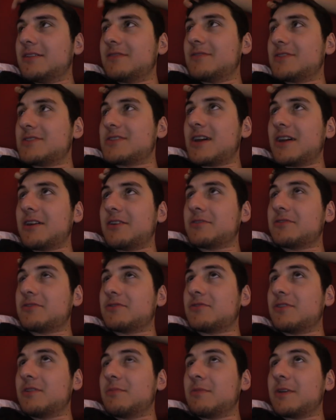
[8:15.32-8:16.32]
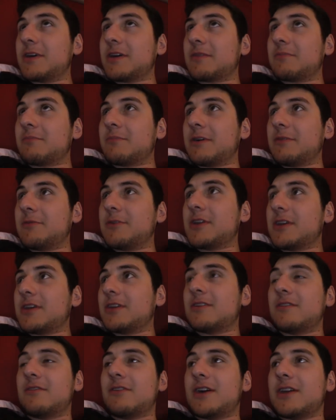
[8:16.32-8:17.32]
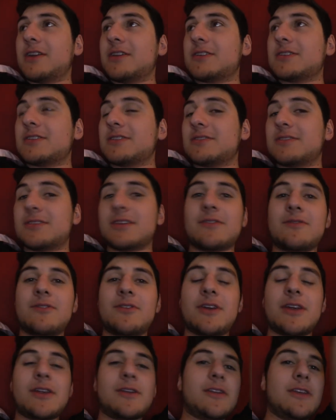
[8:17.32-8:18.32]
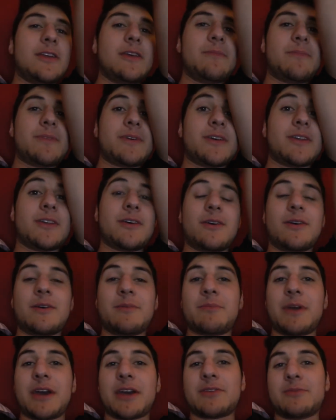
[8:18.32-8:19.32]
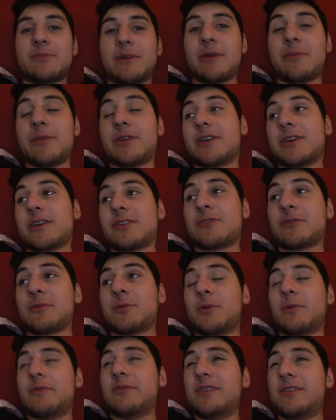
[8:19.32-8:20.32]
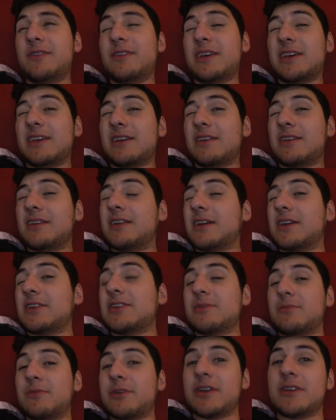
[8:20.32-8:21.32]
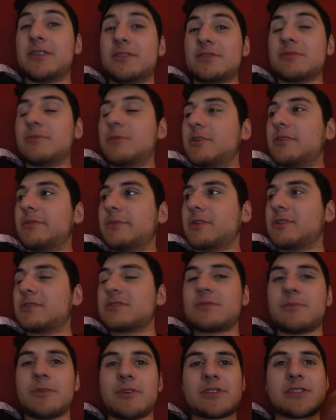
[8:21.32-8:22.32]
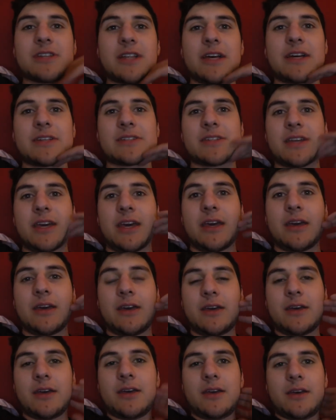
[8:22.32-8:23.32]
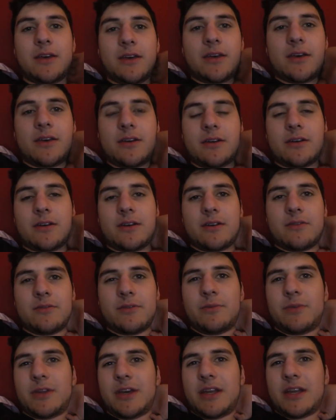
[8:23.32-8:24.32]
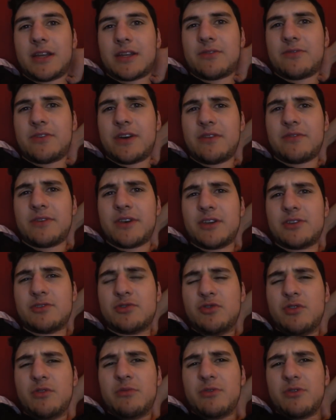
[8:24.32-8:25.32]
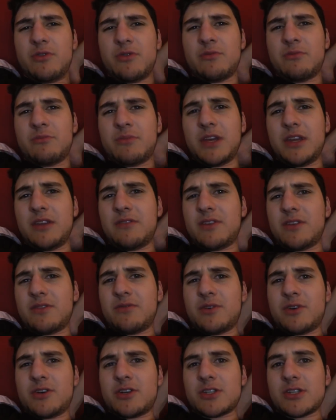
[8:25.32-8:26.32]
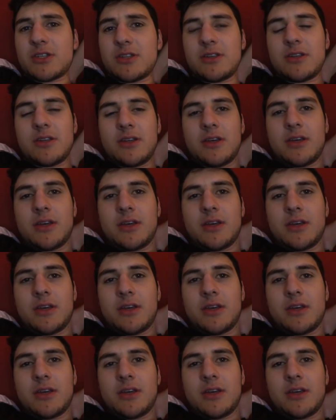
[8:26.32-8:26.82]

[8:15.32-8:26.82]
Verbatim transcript: We started out the trip like bubbling an event, then we ran deep, and now I'm back to bubbling, so hopefully we get another deep run in tomorrow, because tomorrow's the last day. Uh, we'll play like the five K Turbo main event version,